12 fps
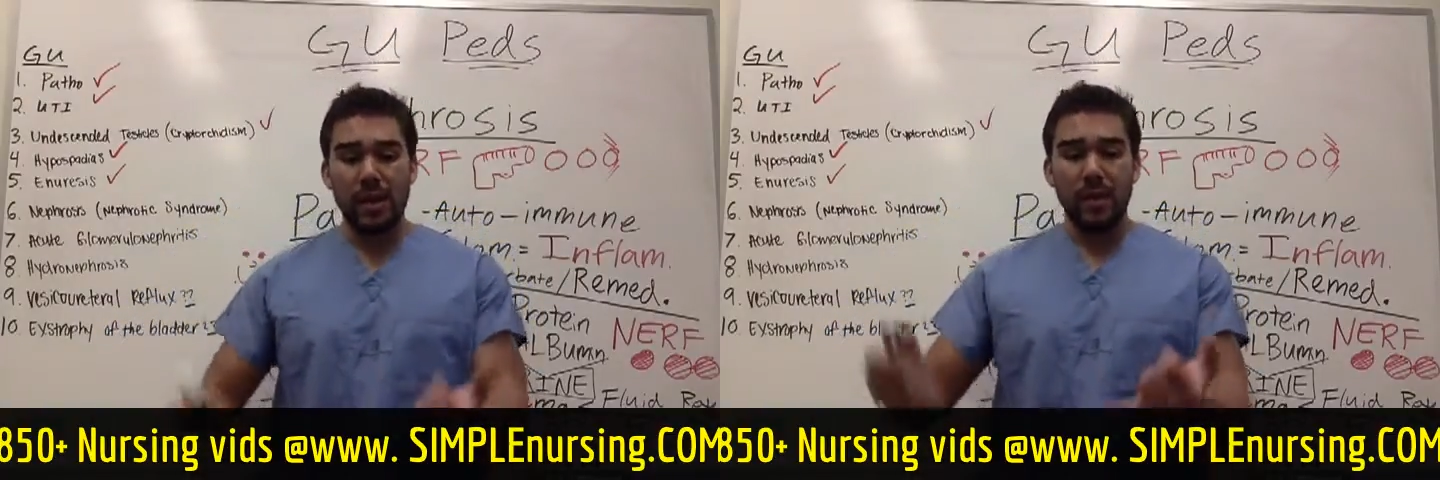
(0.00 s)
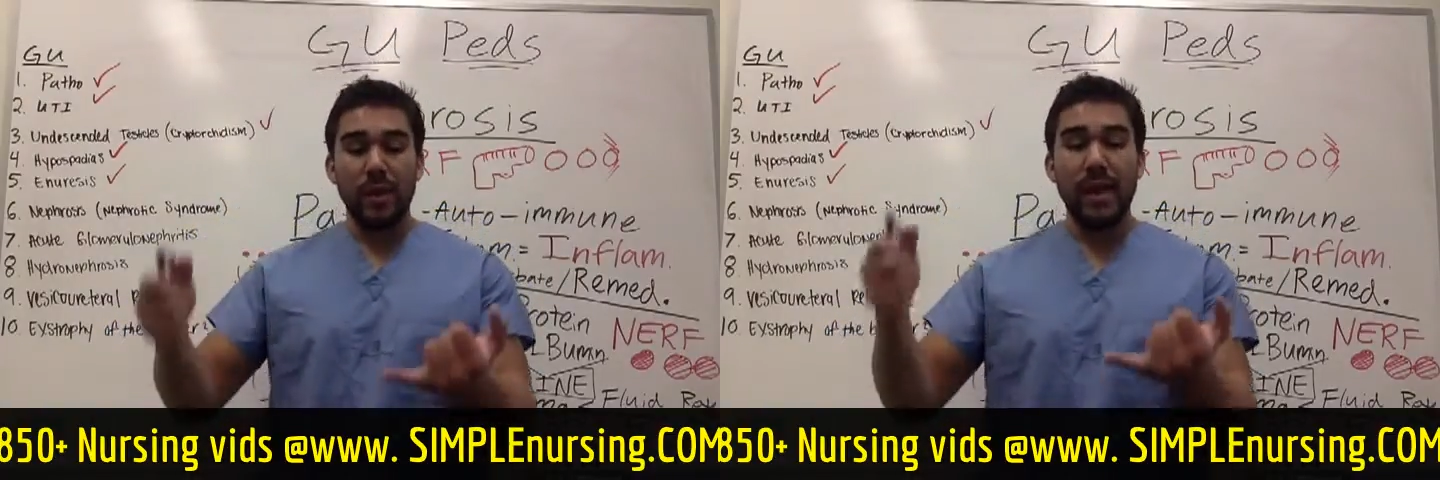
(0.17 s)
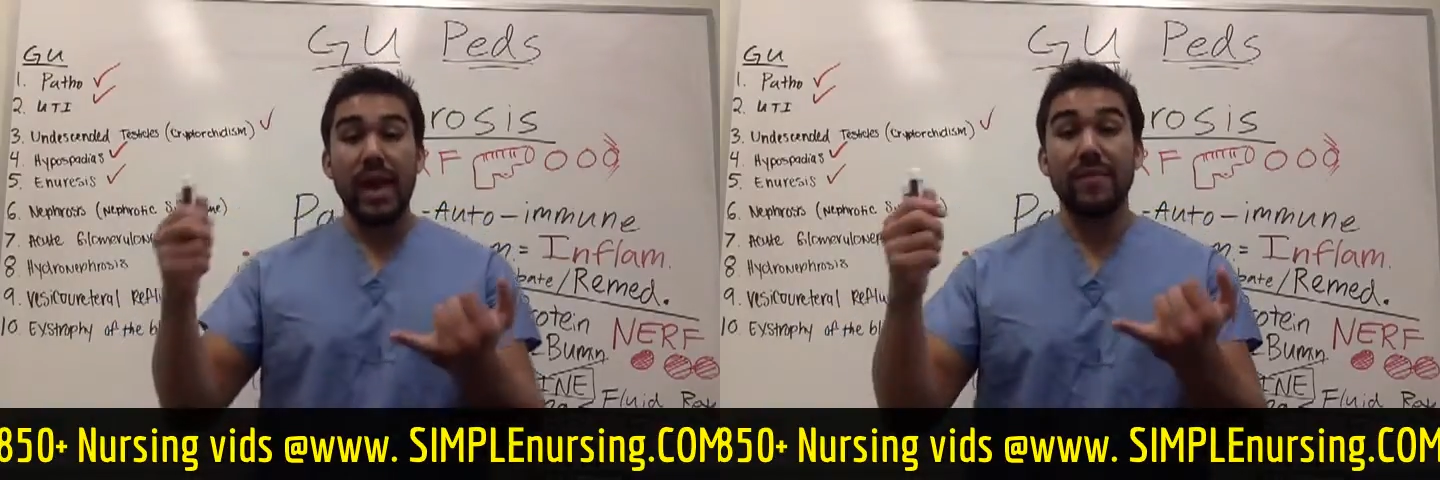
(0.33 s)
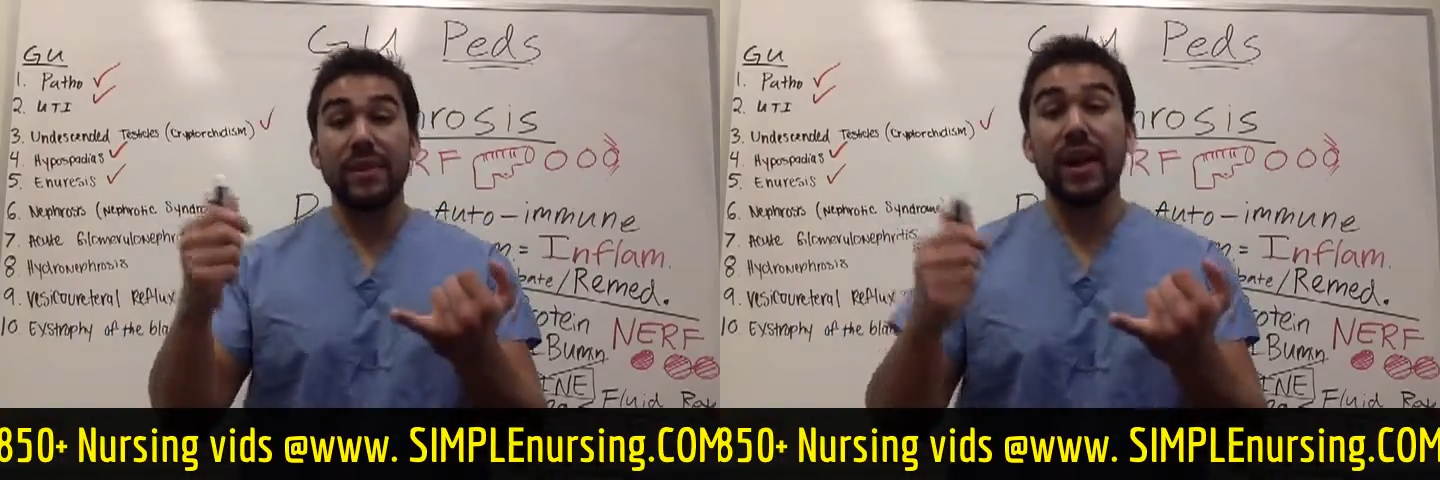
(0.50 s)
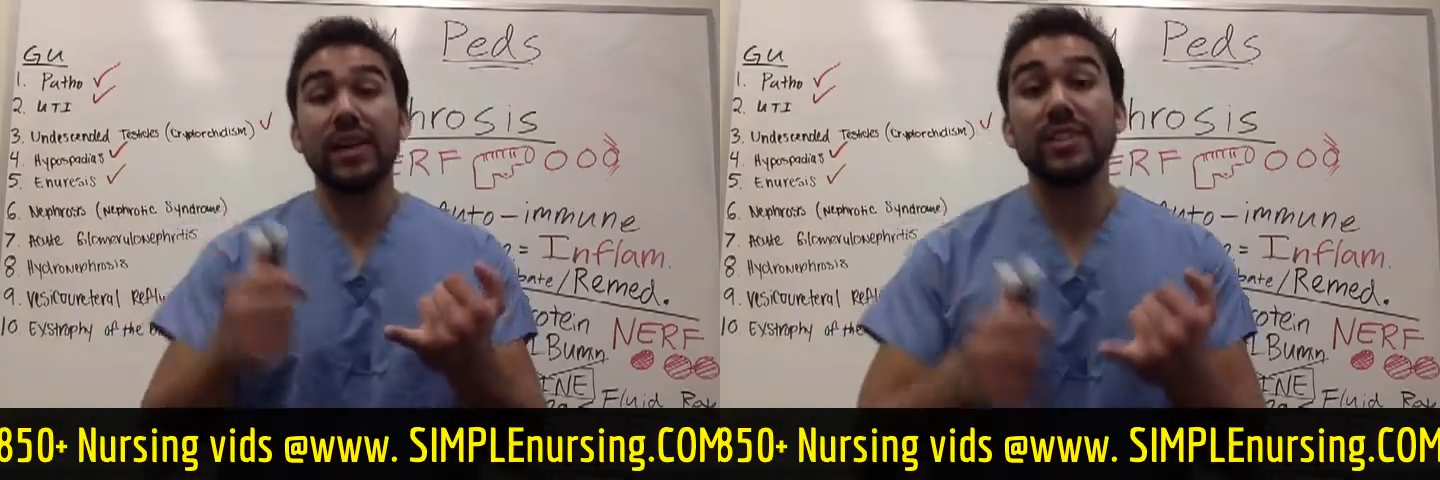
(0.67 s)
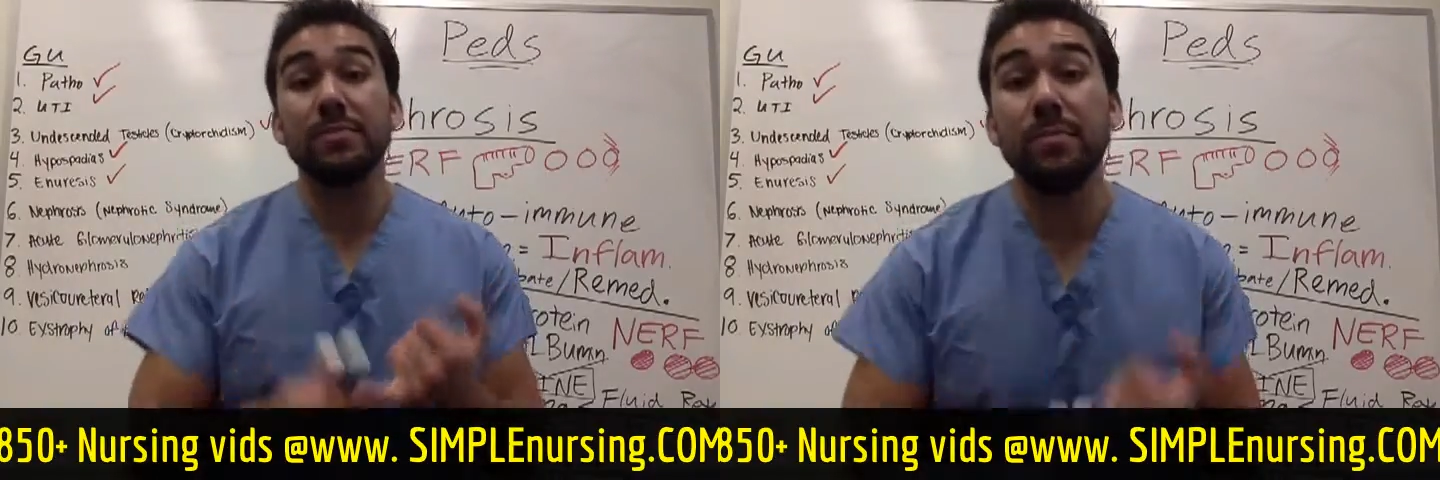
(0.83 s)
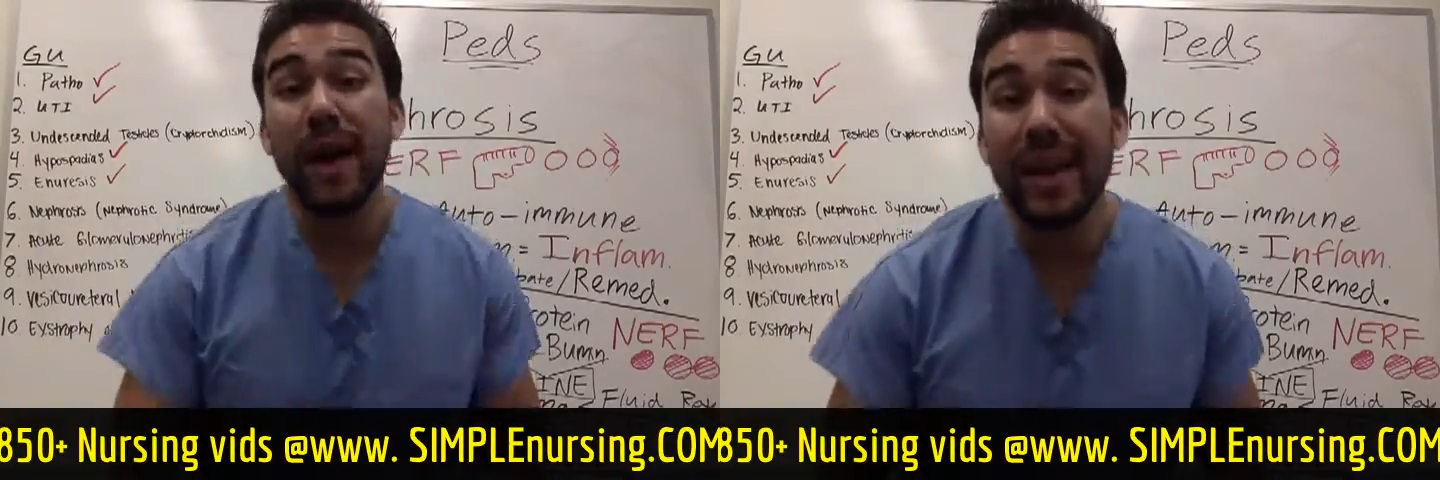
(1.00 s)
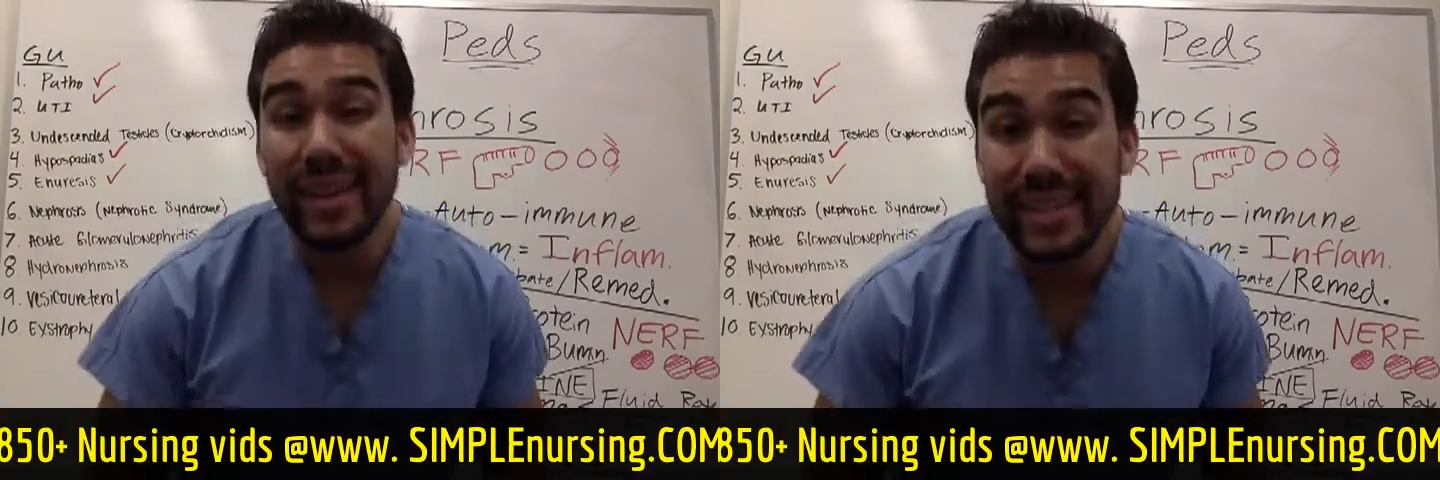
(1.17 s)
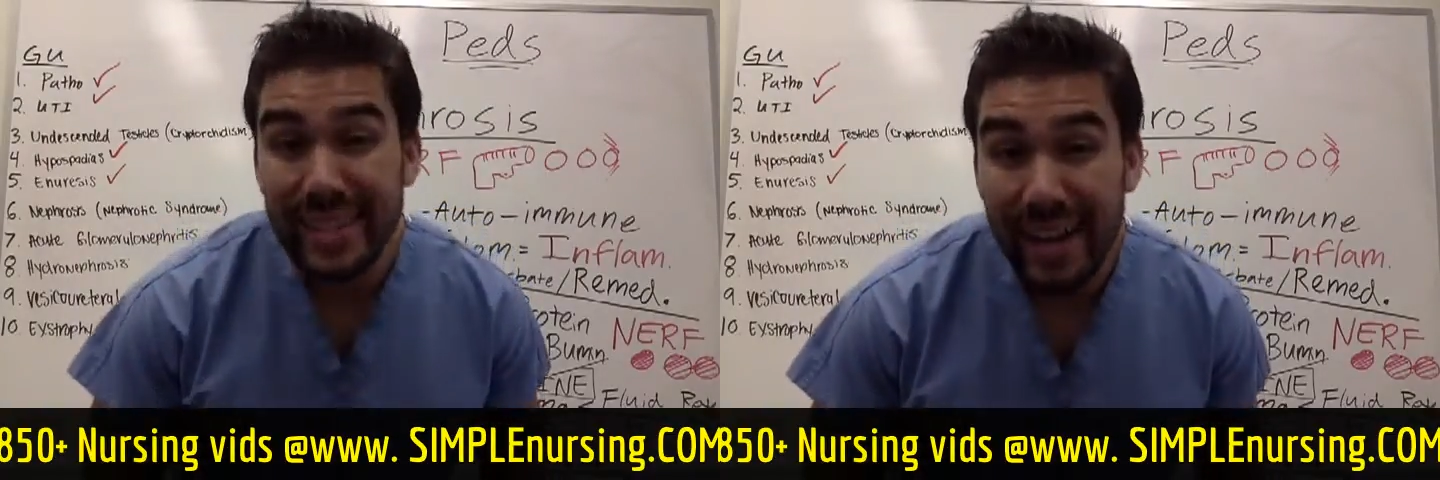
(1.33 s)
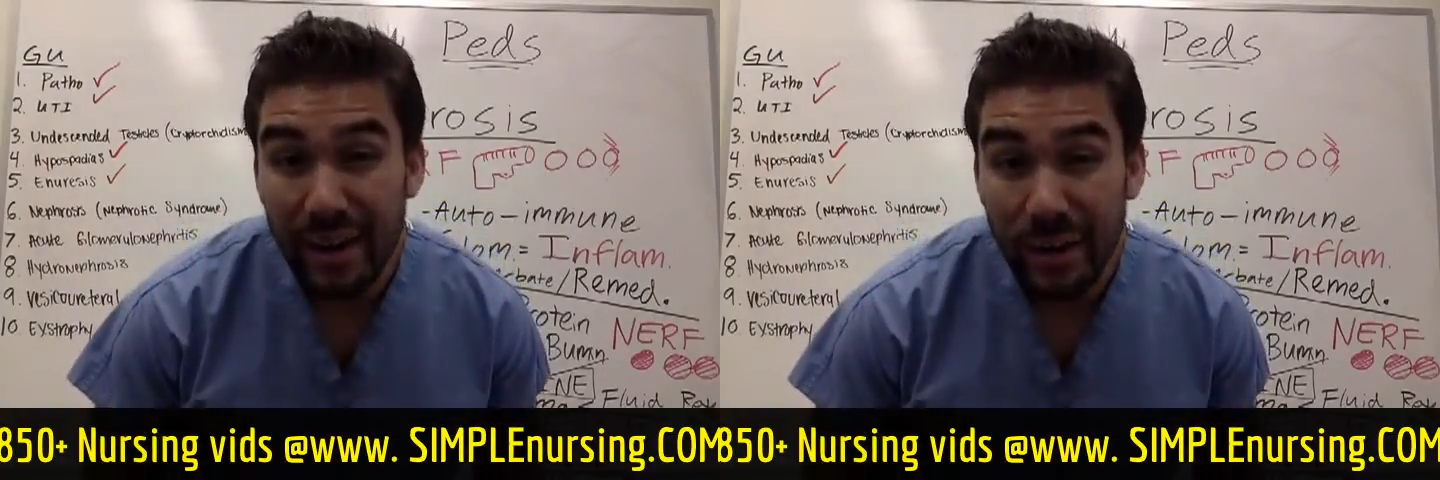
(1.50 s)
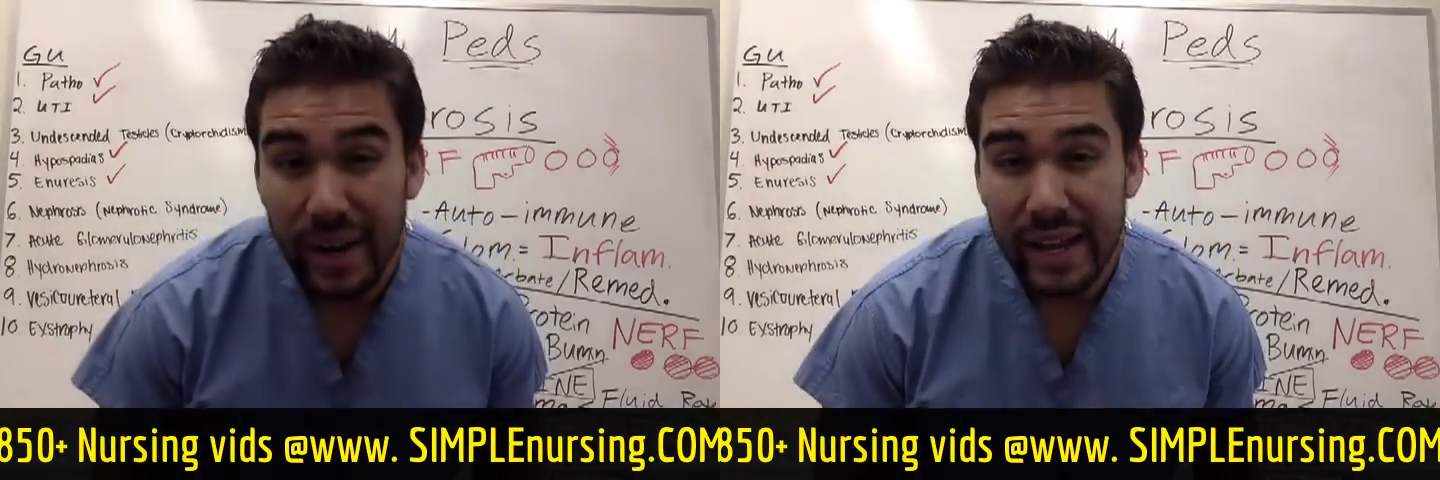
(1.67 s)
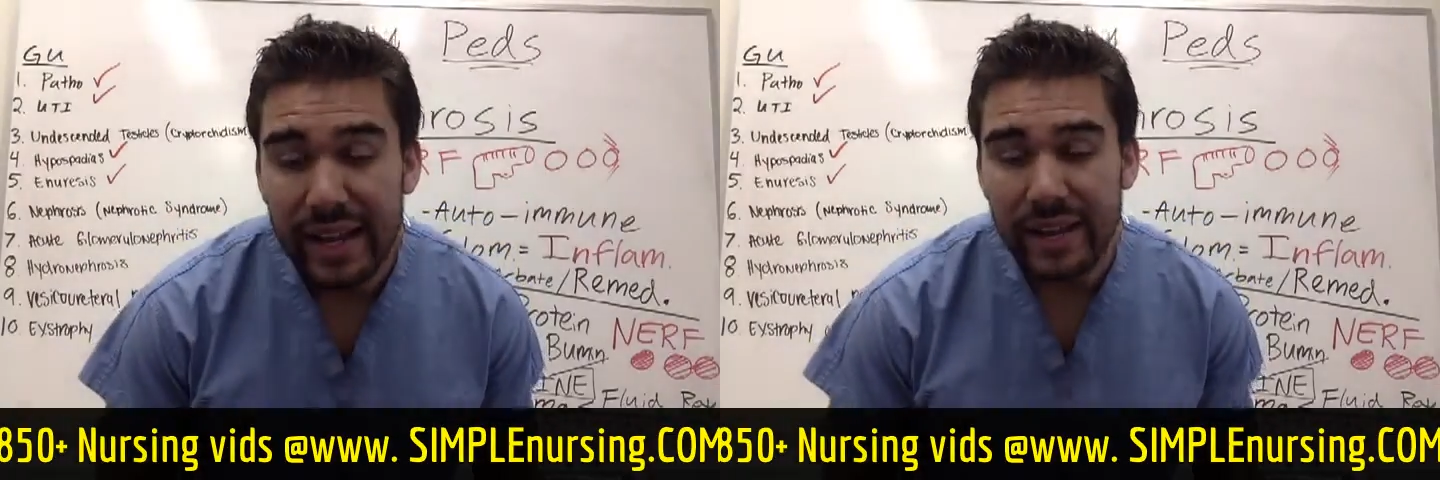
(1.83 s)
We have an osmotic
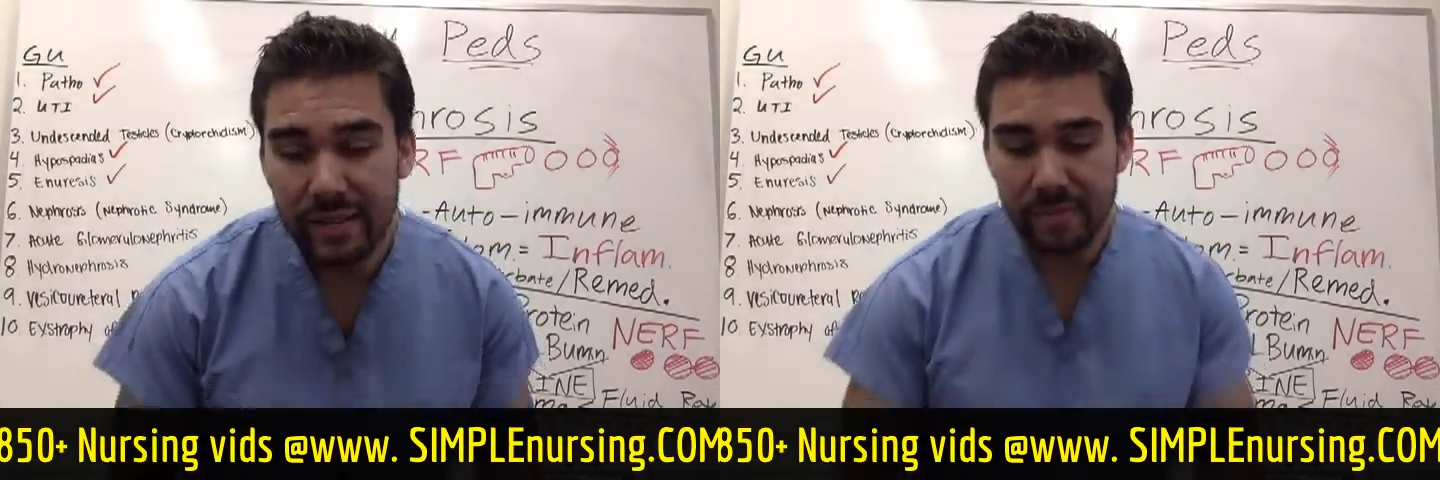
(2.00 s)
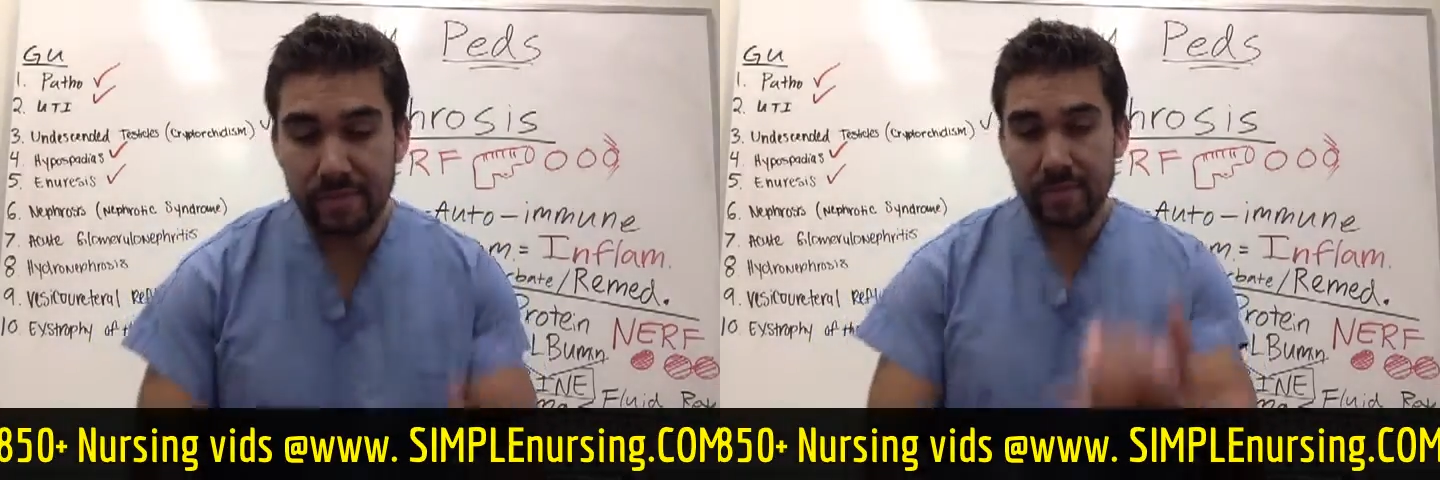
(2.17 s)
diuretic.